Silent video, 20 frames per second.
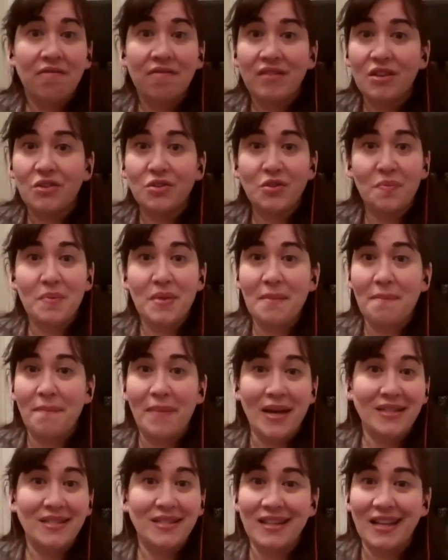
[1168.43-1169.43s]
those have been the
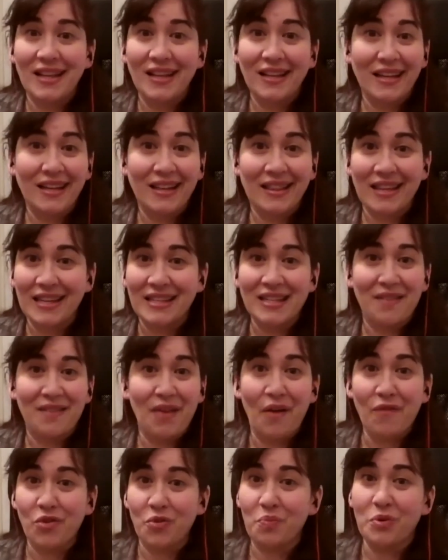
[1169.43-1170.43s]
best-selling things I've
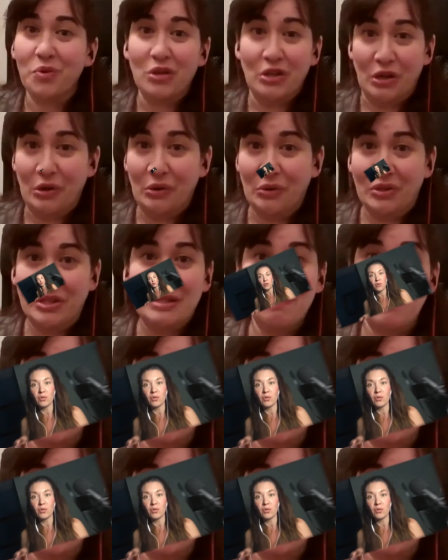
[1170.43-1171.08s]
ever produced.